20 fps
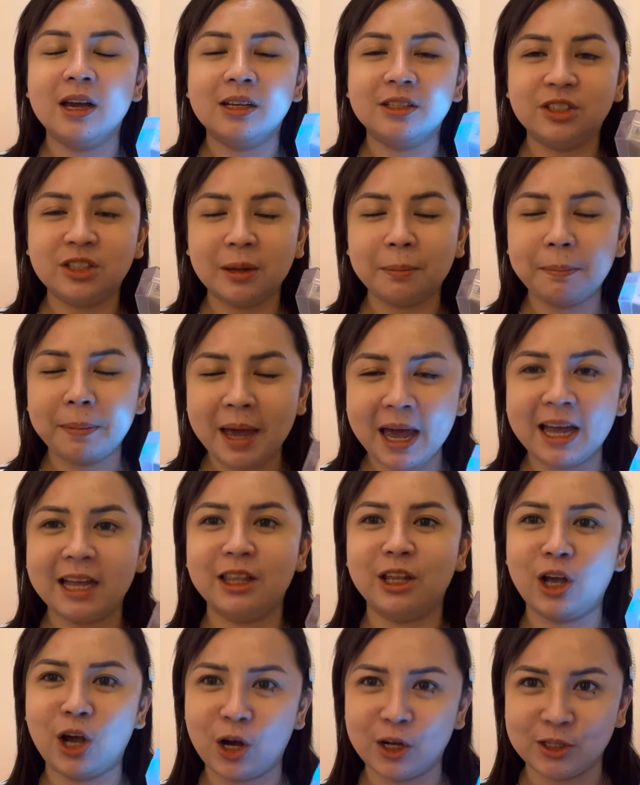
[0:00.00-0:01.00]

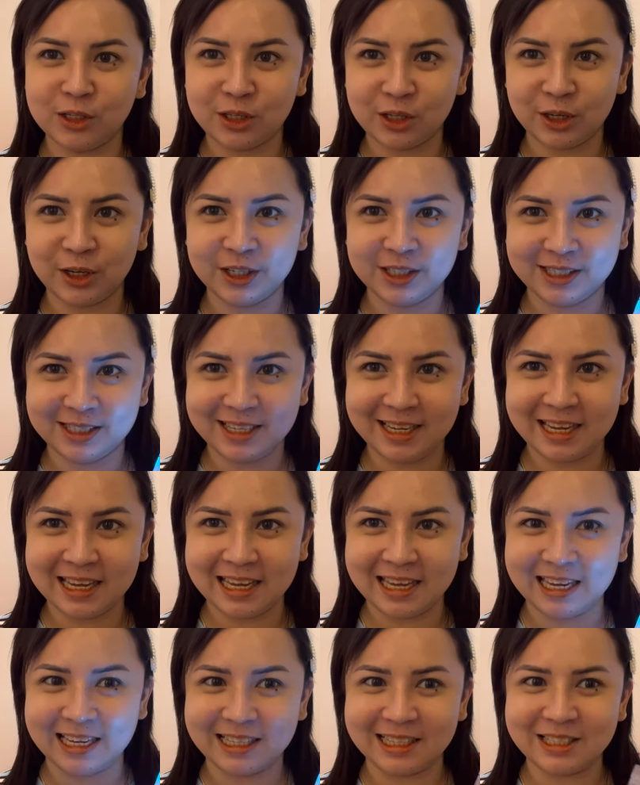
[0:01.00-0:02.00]
Japan concert
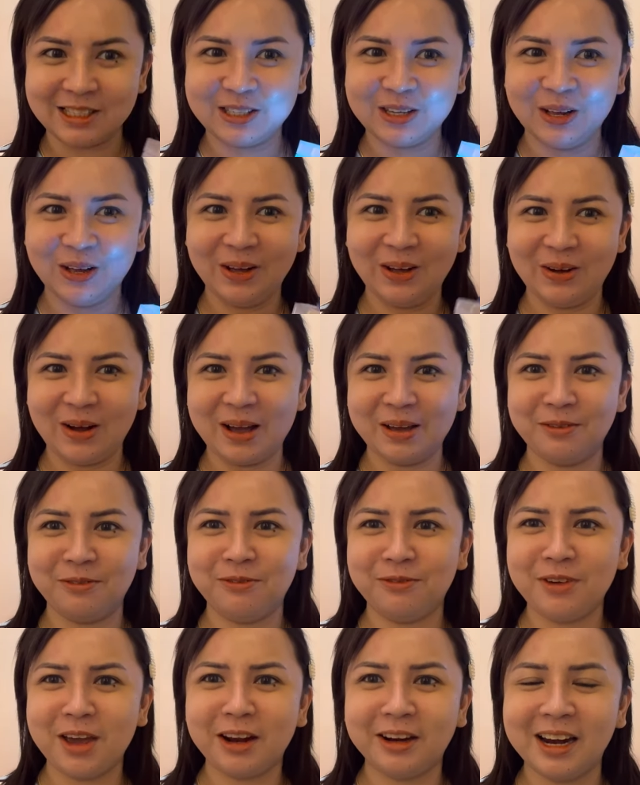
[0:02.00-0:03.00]
ticket. So
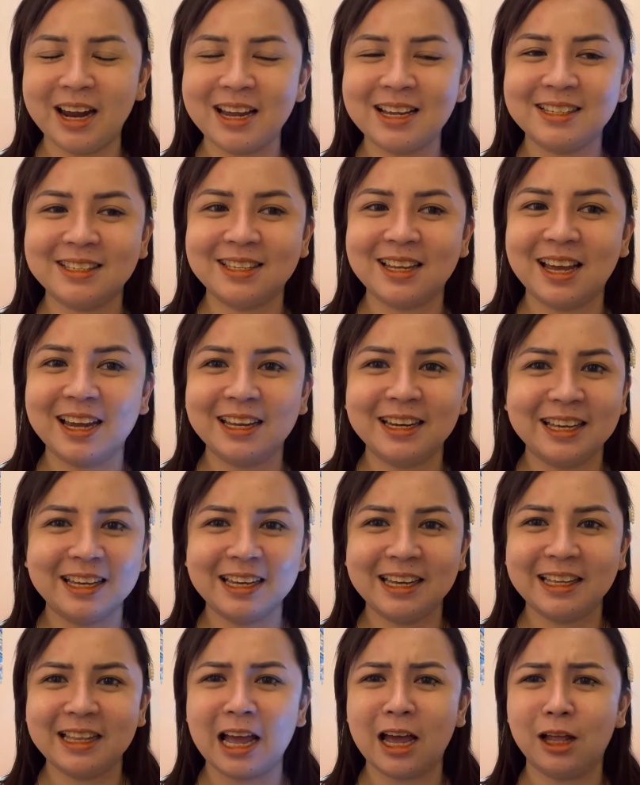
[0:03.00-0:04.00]
I'm very
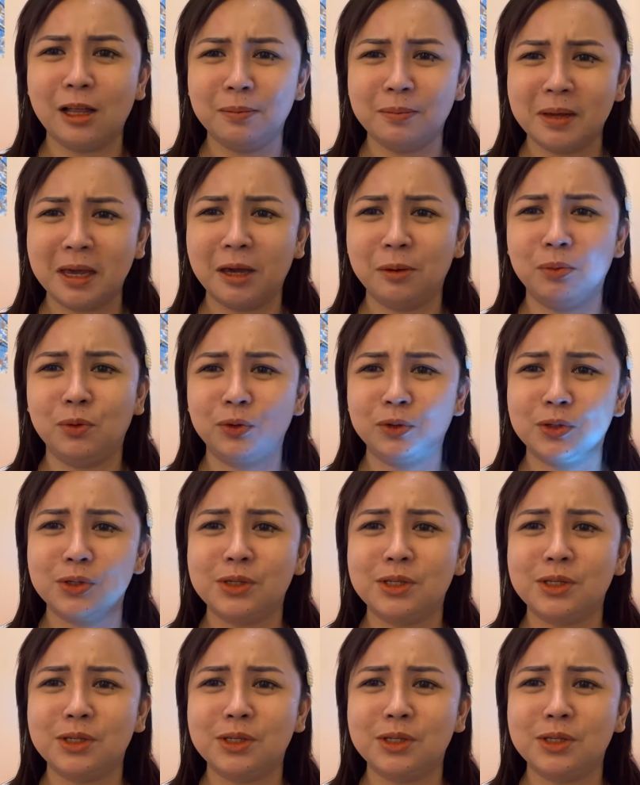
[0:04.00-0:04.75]
excited. I'll be able to